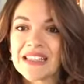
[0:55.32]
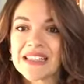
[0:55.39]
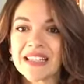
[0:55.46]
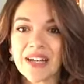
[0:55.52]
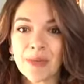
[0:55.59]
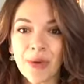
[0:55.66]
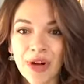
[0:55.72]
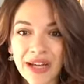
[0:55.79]
a
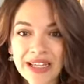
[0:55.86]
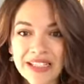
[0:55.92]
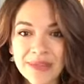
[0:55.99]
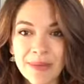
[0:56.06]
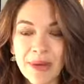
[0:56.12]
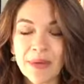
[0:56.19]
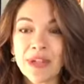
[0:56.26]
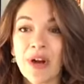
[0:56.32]
little more
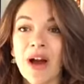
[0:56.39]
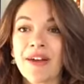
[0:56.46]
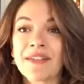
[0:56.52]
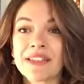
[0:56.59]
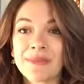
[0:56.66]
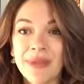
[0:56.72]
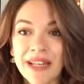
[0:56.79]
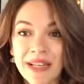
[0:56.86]
intimate. We don't have
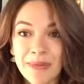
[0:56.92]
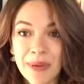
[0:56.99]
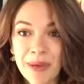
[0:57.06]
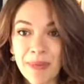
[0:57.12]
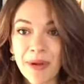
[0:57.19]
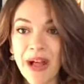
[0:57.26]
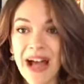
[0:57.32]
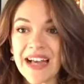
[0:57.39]
as many
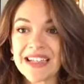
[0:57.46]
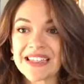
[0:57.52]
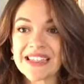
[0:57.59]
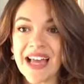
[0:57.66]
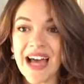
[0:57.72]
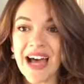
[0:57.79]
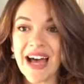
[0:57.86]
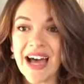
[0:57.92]
people as
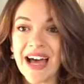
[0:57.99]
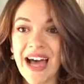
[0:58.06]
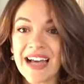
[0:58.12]
uh,